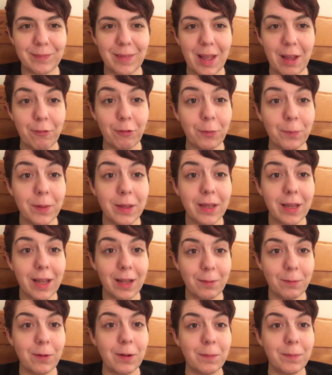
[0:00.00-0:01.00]
every
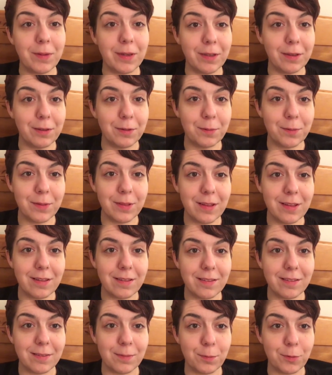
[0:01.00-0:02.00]
weekend when I'm dealing with
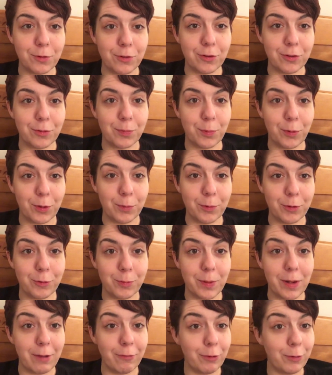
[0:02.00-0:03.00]
this, which has pretty much
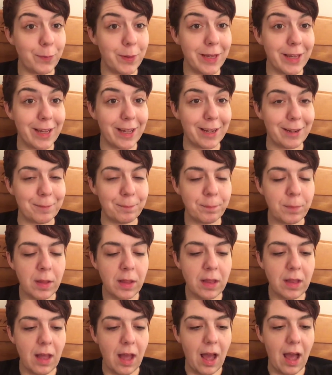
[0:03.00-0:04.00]
been every weekend.
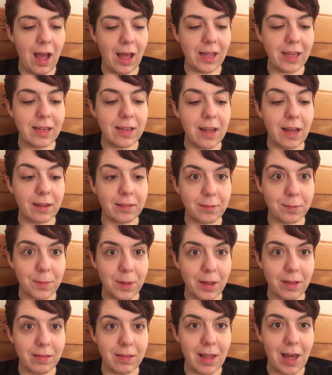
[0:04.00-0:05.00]
He texts me
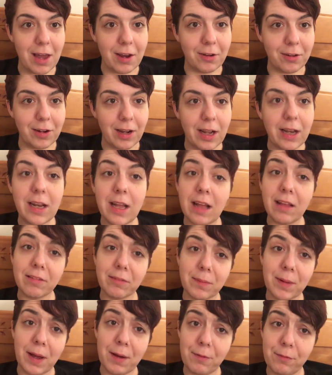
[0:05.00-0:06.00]
on Saturday and he
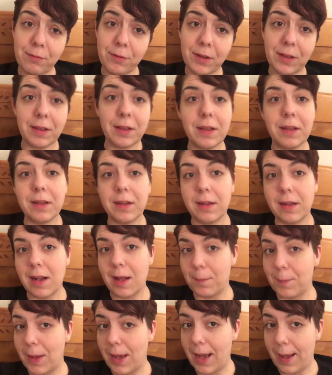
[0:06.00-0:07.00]
asks me how I'm feeling and
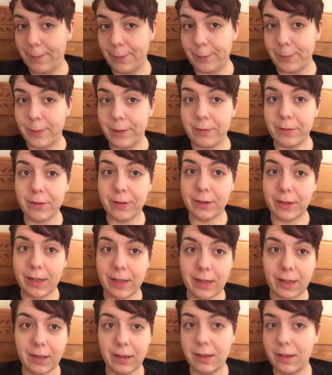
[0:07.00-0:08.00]
how my abdomen is
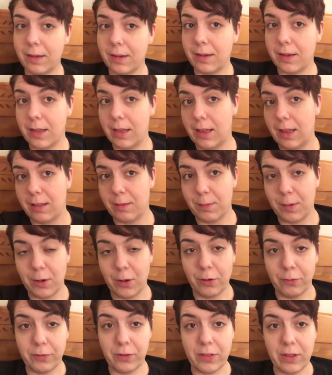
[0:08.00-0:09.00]
looking, and he lets me
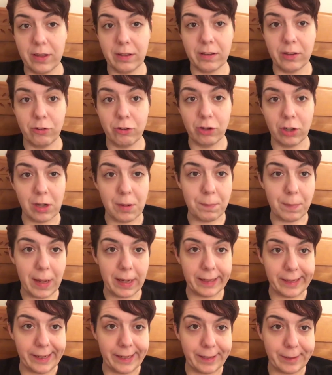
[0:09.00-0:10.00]
know if he thinks I should come
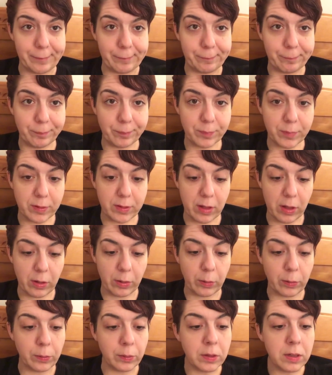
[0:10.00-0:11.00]
back in.
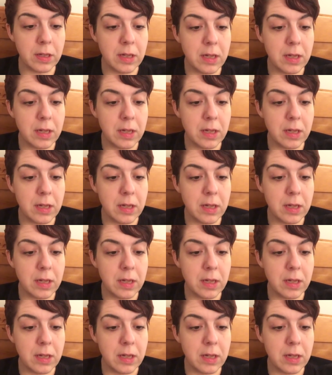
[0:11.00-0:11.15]
So